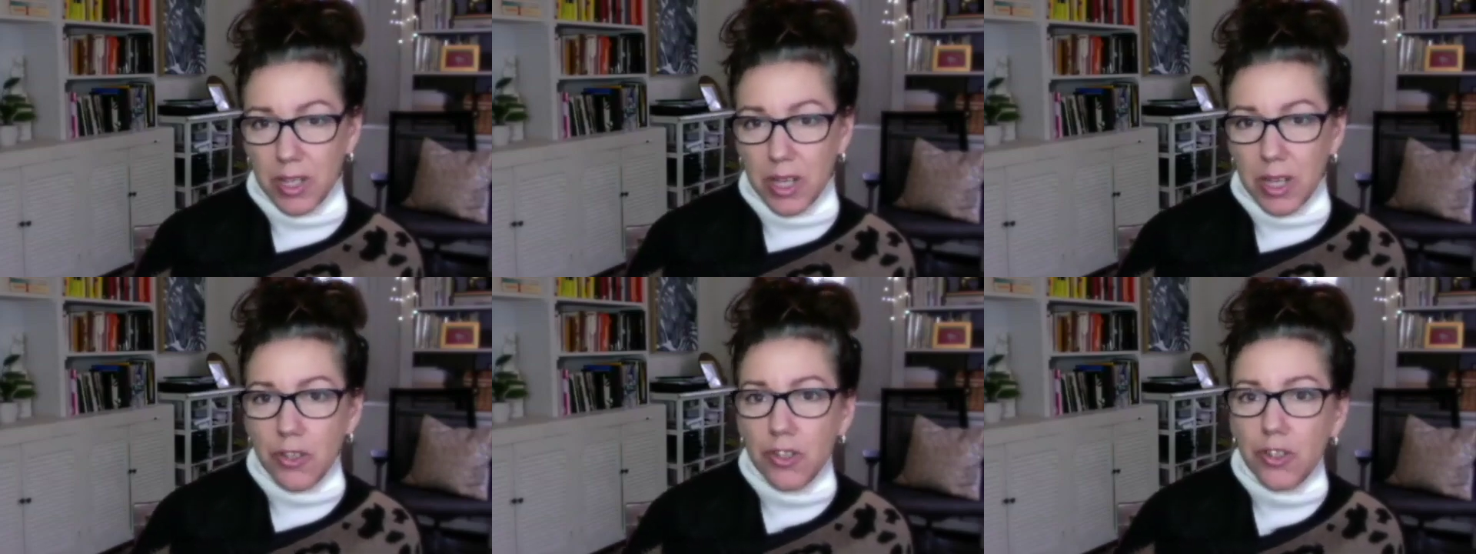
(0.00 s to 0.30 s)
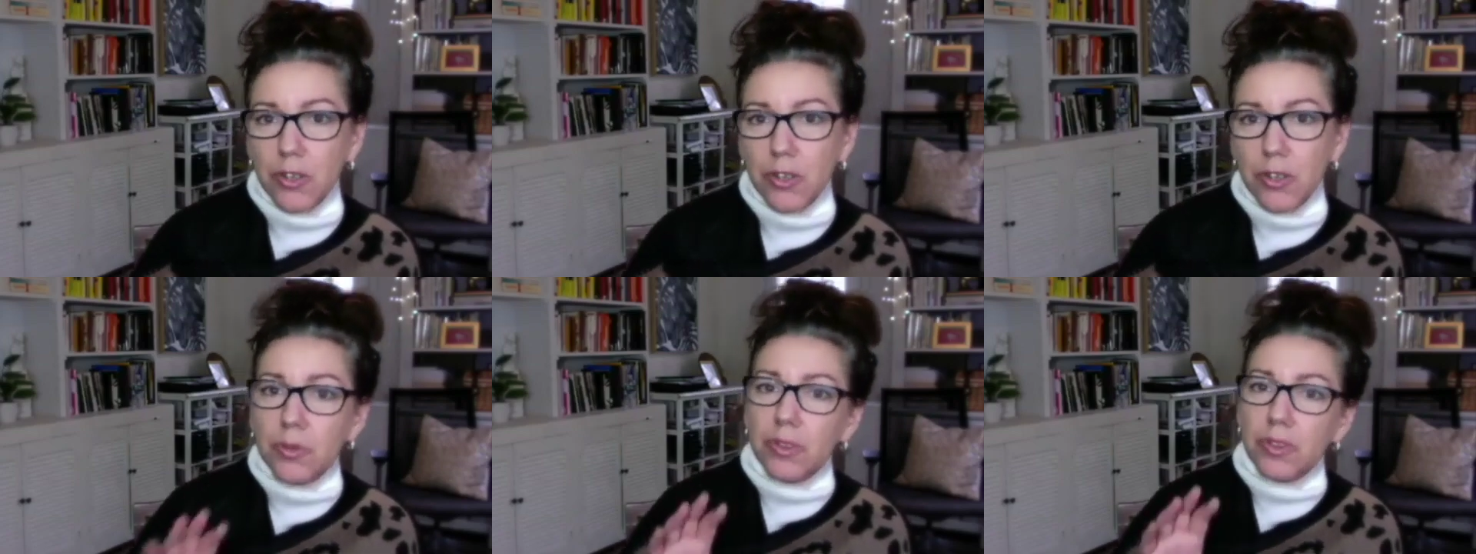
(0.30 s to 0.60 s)

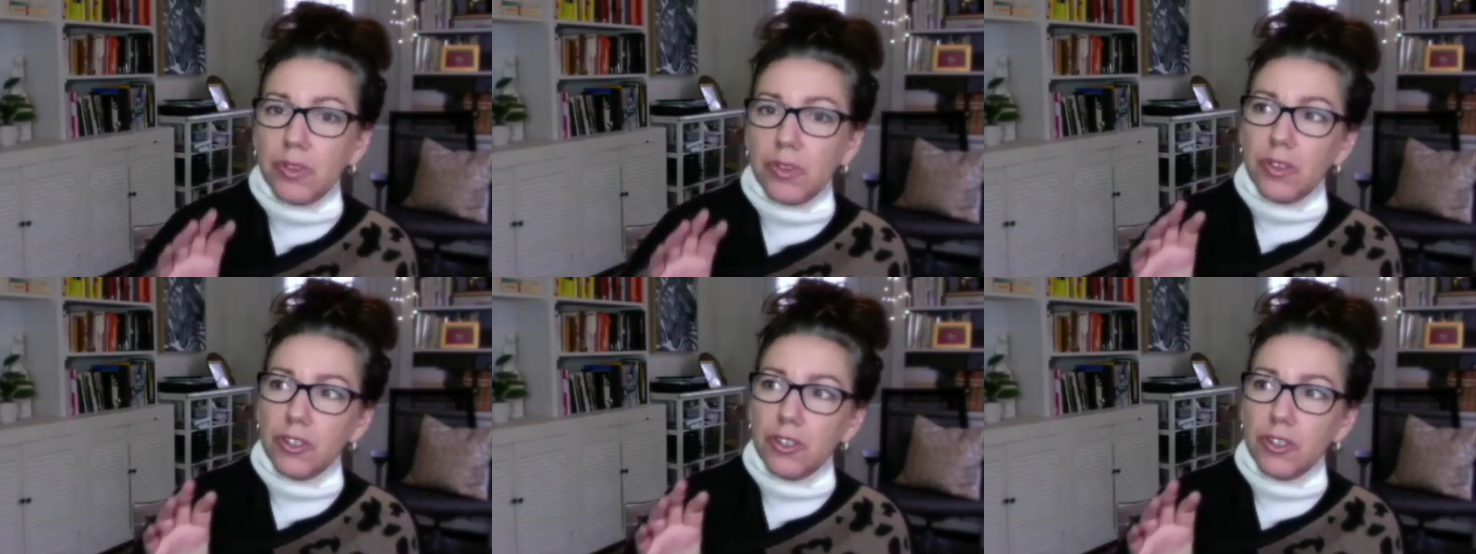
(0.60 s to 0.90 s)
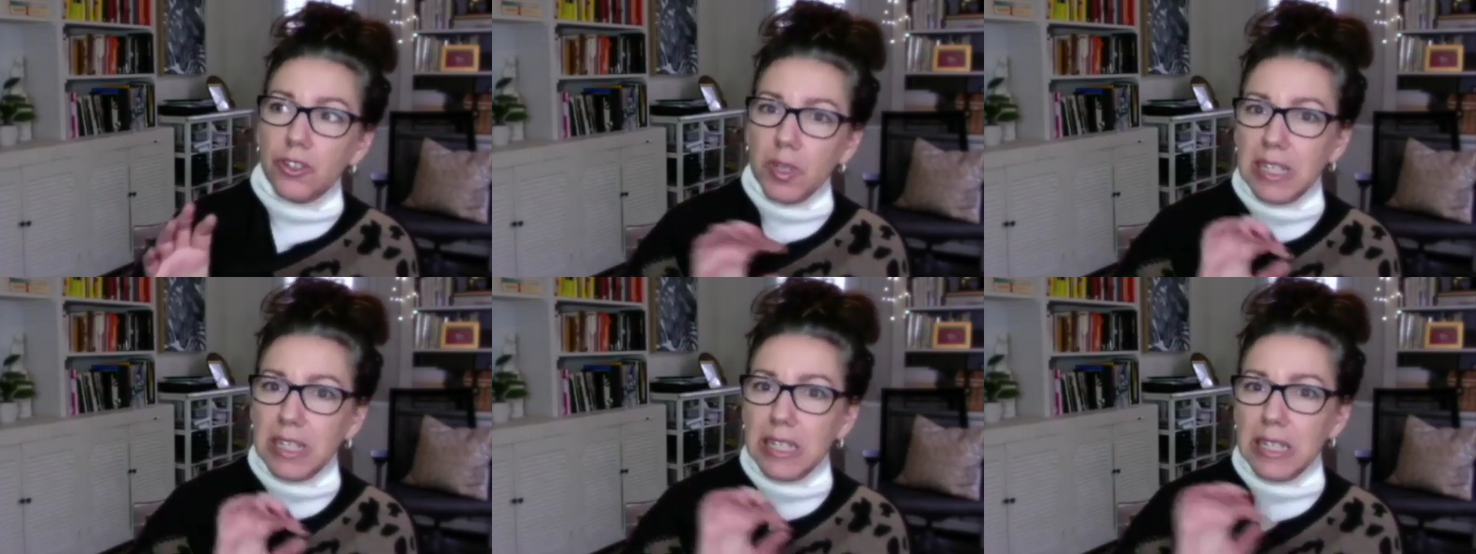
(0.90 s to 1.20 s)
So there's
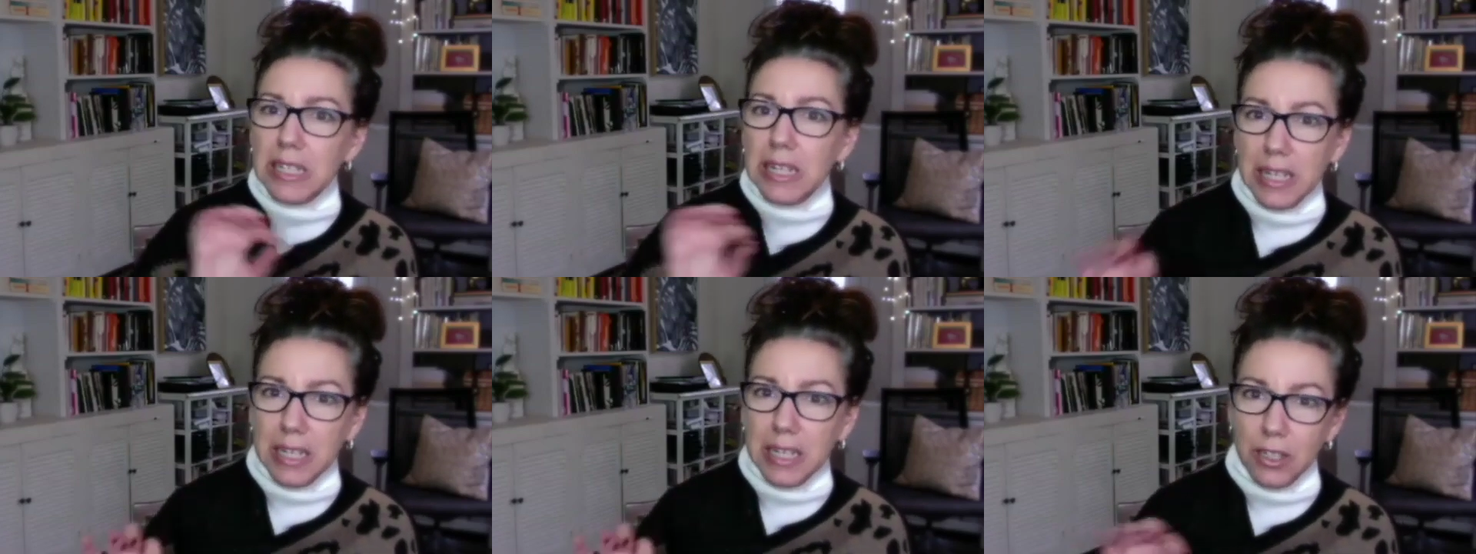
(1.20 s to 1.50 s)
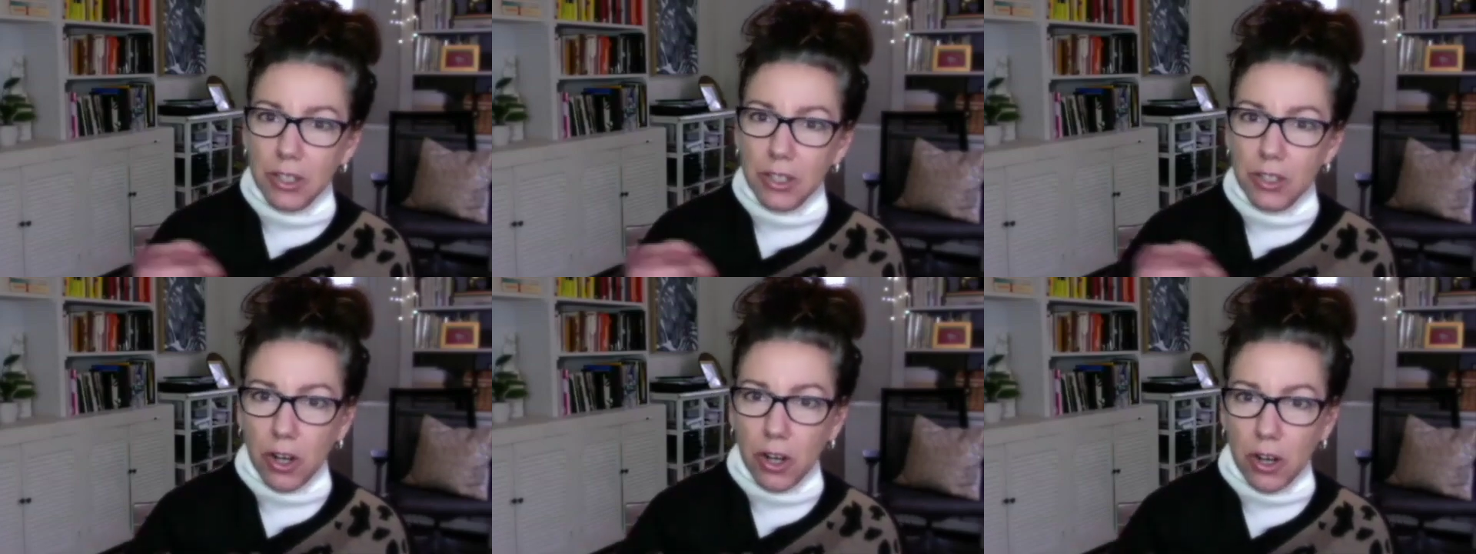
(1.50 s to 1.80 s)
always light
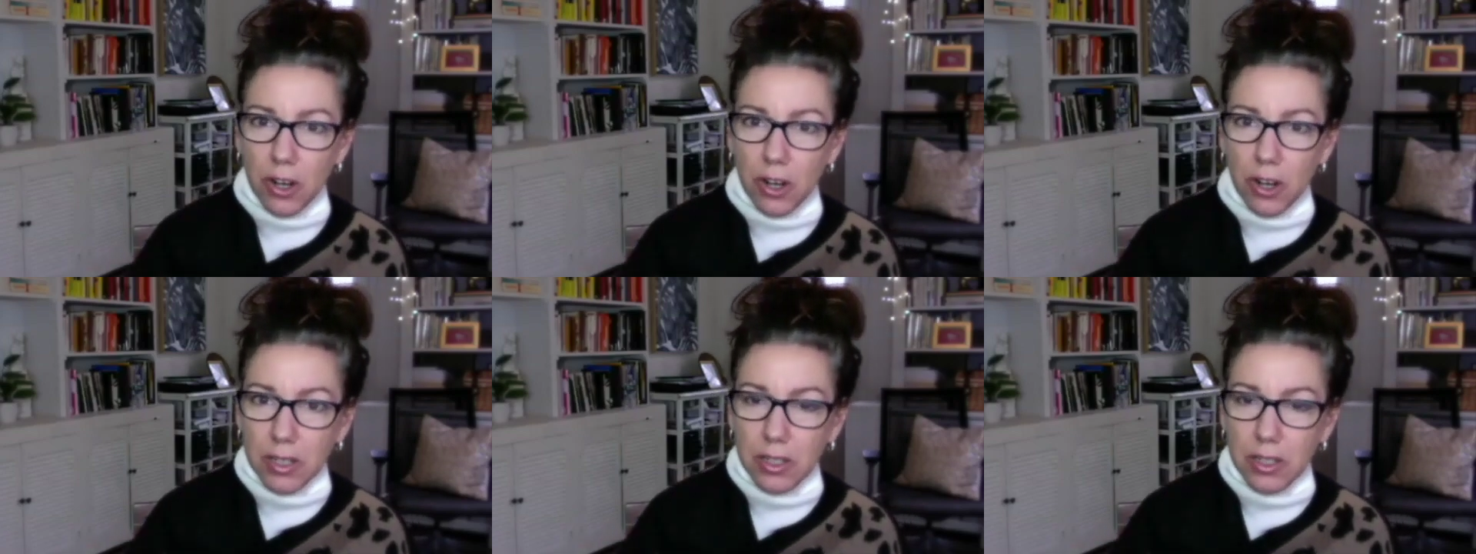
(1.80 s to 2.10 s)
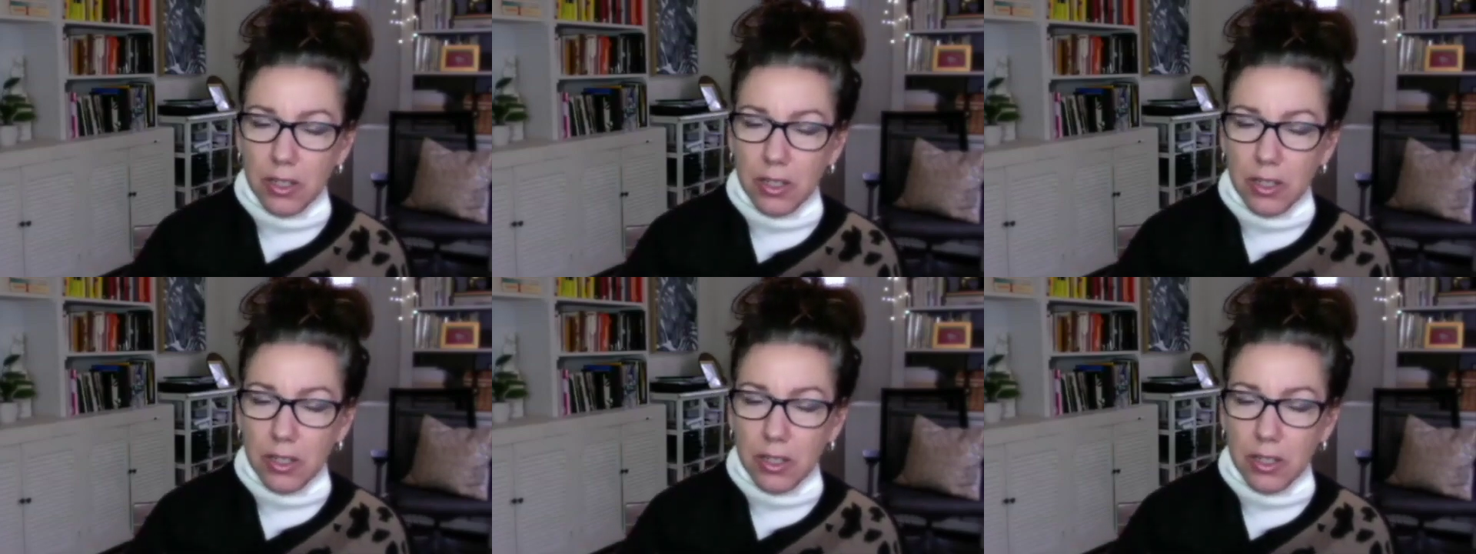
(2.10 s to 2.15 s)
and dark.